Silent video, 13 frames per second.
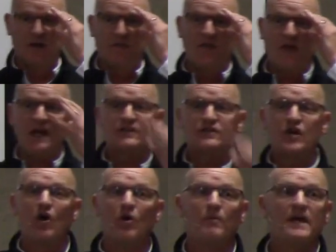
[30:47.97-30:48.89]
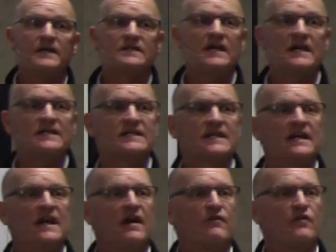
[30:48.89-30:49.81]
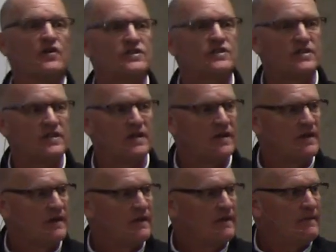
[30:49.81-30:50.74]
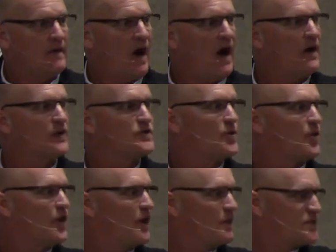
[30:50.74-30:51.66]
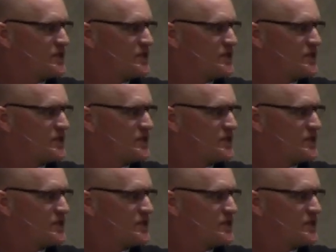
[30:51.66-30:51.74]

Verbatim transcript: They told me DC Everest auditorium